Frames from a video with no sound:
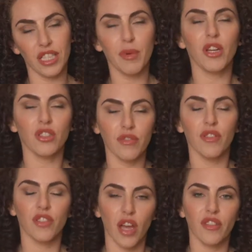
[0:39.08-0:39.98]
especially if
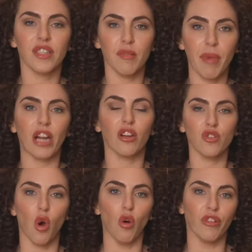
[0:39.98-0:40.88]
you've shot the same backgrounds
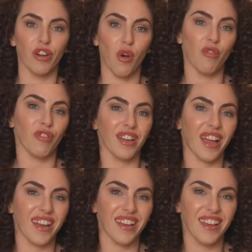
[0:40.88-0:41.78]
over and over
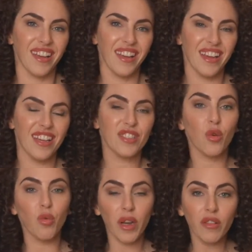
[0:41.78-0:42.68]
again. And so
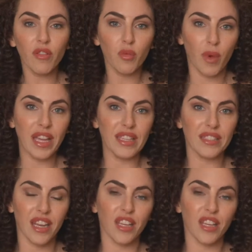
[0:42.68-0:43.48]
one of the ways that I